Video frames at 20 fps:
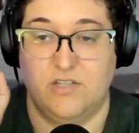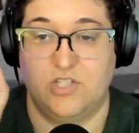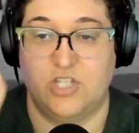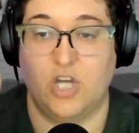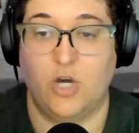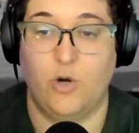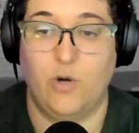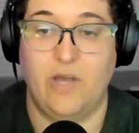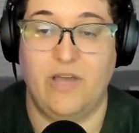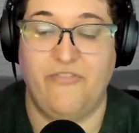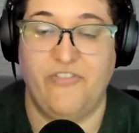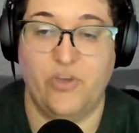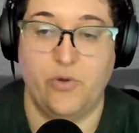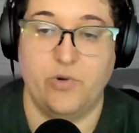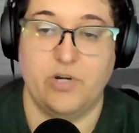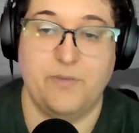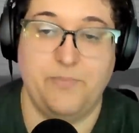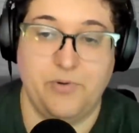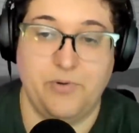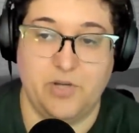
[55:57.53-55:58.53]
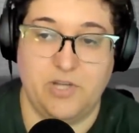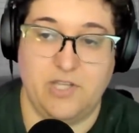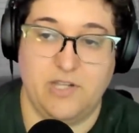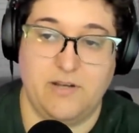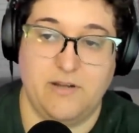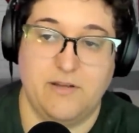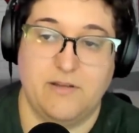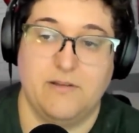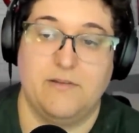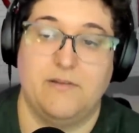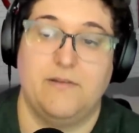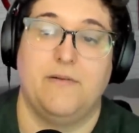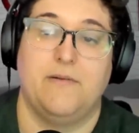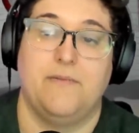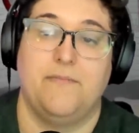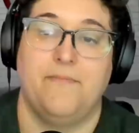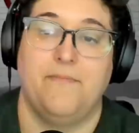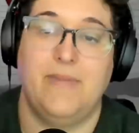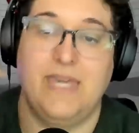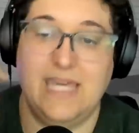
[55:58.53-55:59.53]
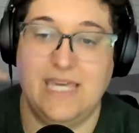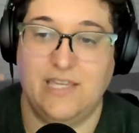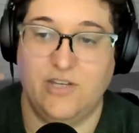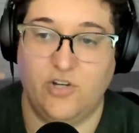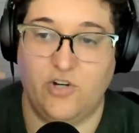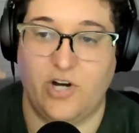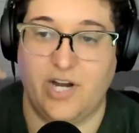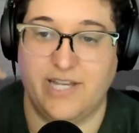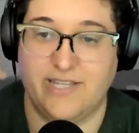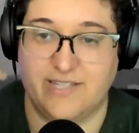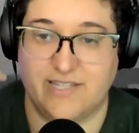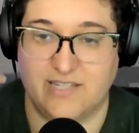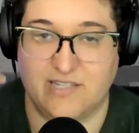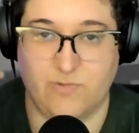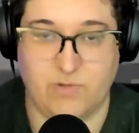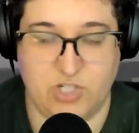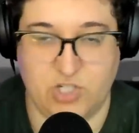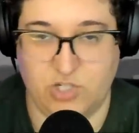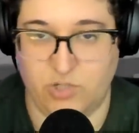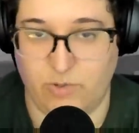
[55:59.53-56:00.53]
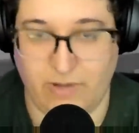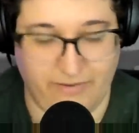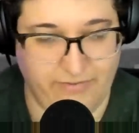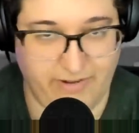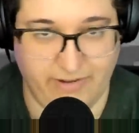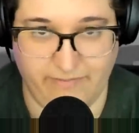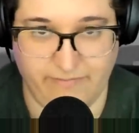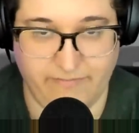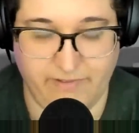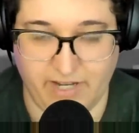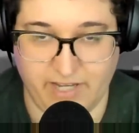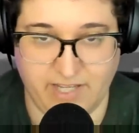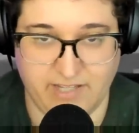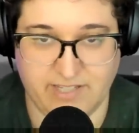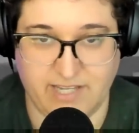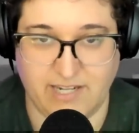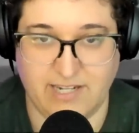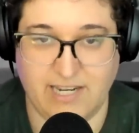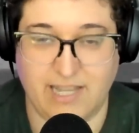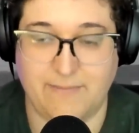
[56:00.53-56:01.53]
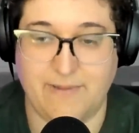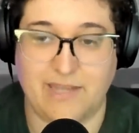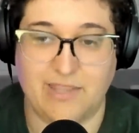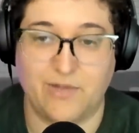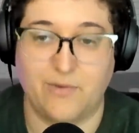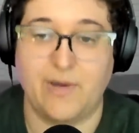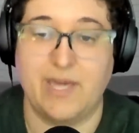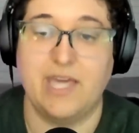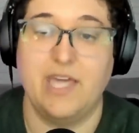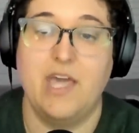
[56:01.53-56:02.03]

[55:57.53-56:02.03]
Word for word: So, if you were to put me in crisis, which you do every fucking Sunday. I was gonna way.